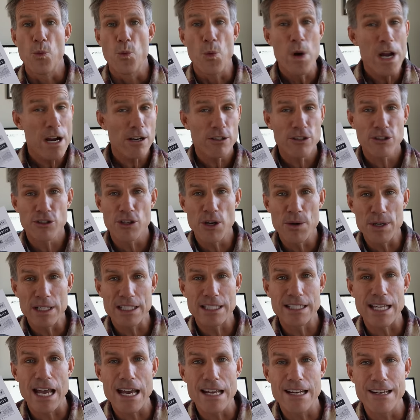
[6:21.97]
We are so
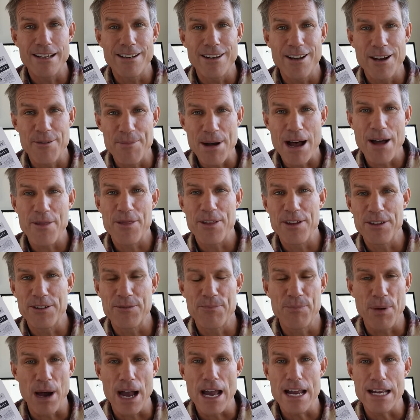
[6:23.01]
excited about this
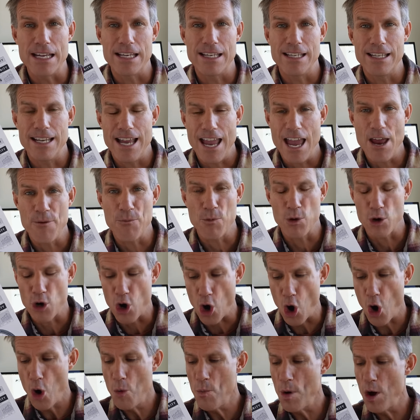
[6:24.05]
bike and we're
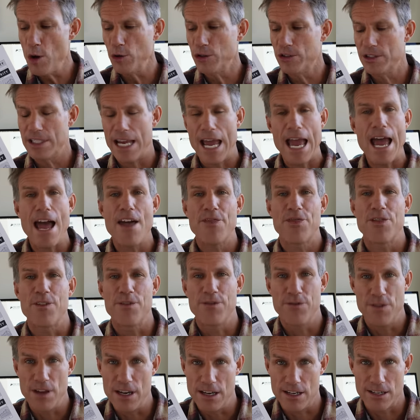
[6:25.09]
almost at the
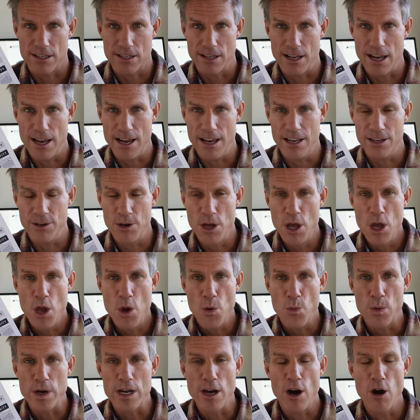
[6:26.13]
finish line.
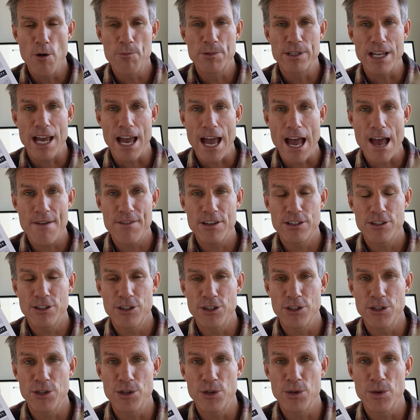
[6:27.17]
We hope to have it
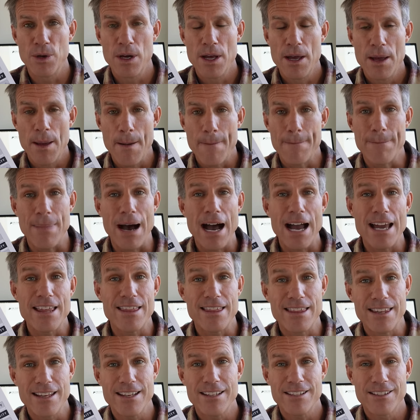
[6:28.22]
to you by
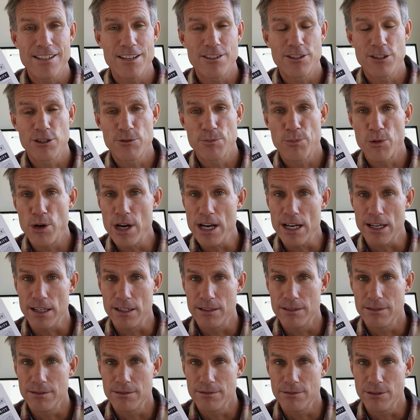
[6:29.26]
this
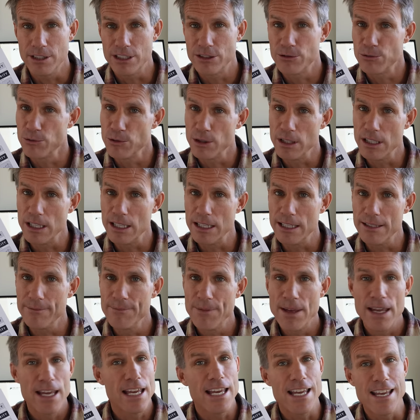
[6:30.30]
spring, which really
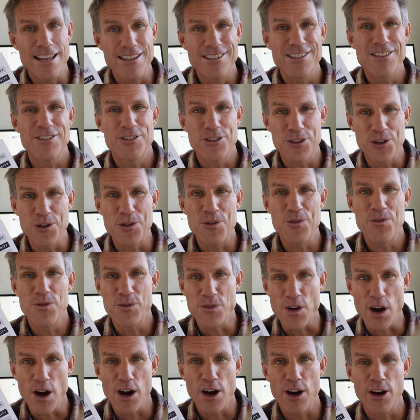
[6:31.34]
isn't too
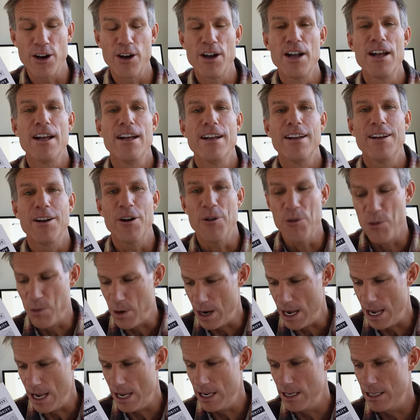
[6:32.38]
far
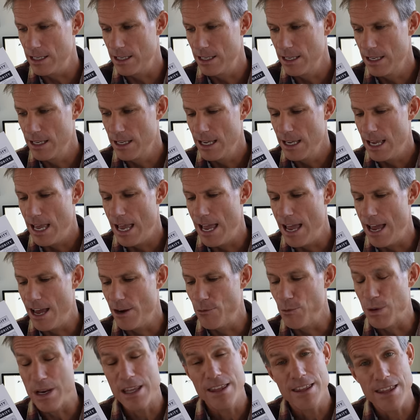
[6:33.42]
away.
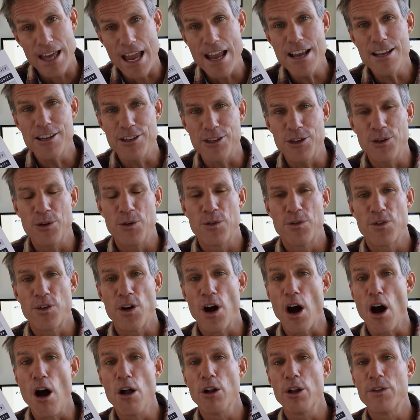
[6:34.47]
And we thank you for
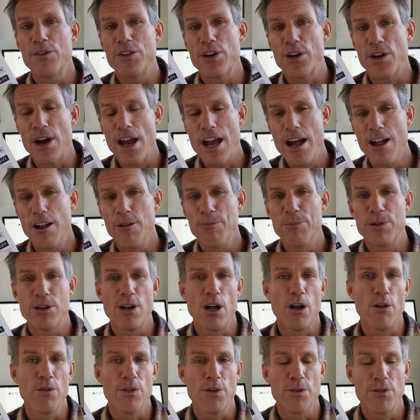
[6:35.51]
all of your help and
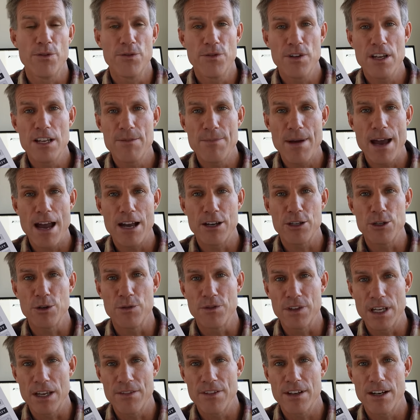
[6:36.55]
all the feedback
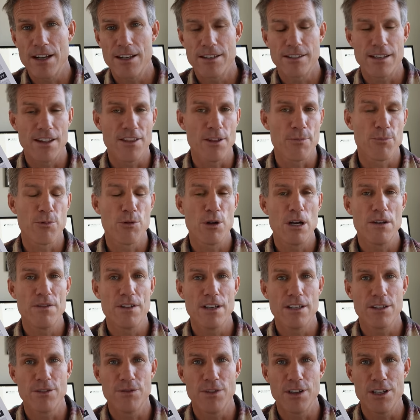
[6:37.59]
you've given us on the
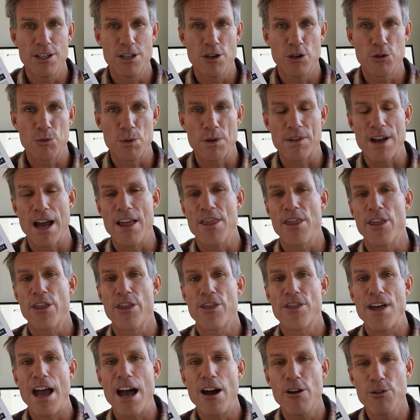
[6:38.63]
previous videos. We've gotten
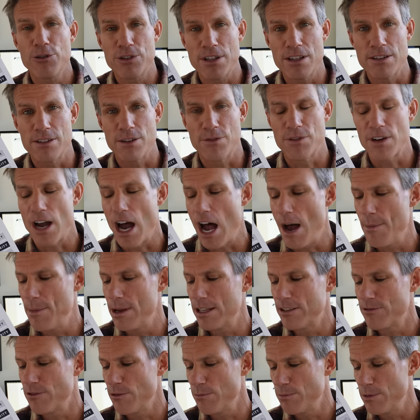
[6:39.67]
thousands of
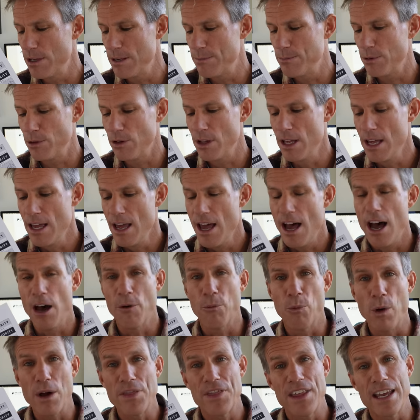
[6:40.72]
comments from people
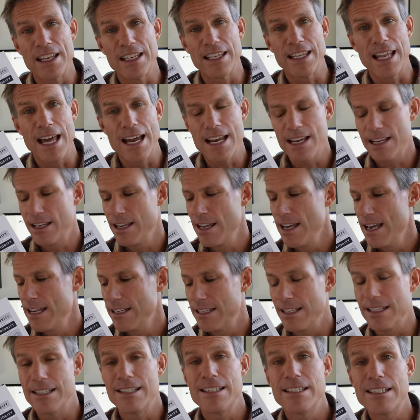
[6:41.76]
on what they'd like
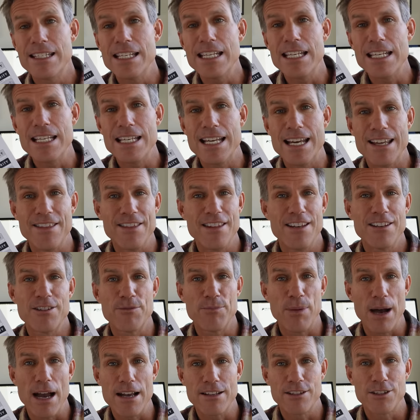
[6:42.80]
to see in this
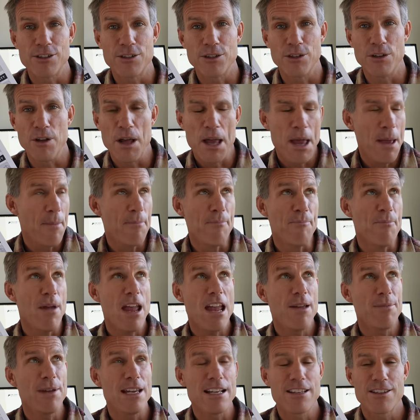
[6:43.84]
bicycle.
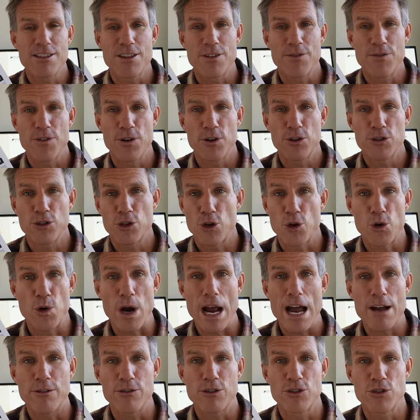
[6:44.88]
Maybe it's the first
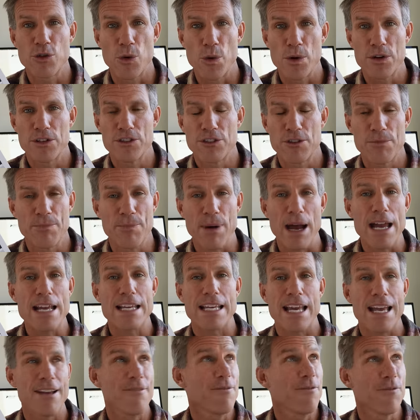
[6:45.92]
crowdsourced
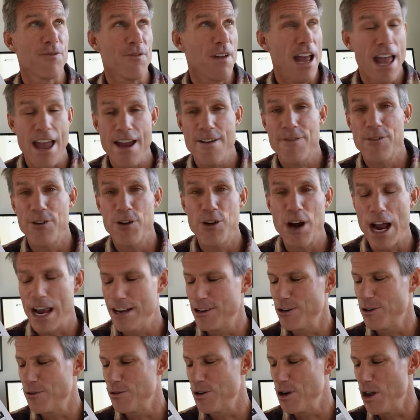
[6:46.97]
bike ever, I
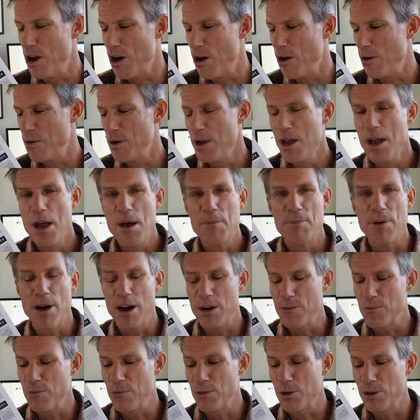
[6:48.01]
don't know,
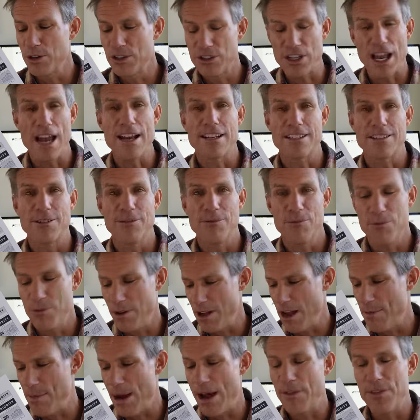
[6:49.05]
but we're psyched
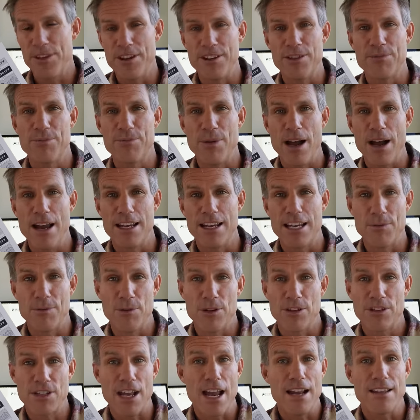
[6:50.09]
about this bike and we're
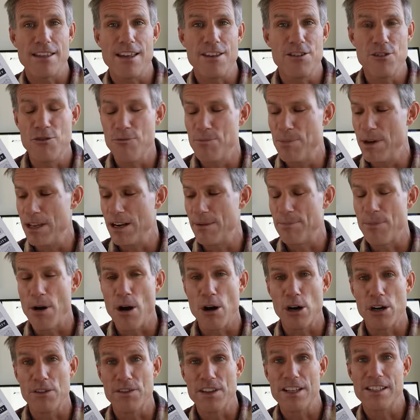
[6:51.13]
psyched that you've been a
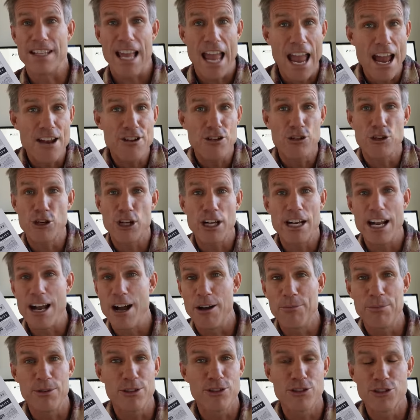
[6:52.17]
part of this and you're gonna
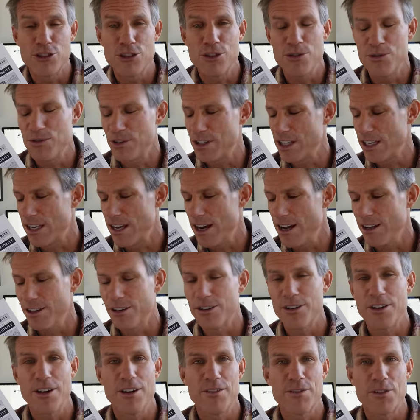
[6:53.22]
help us choose the
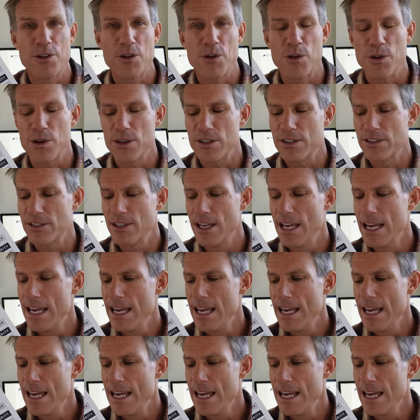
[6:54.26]
color, of course.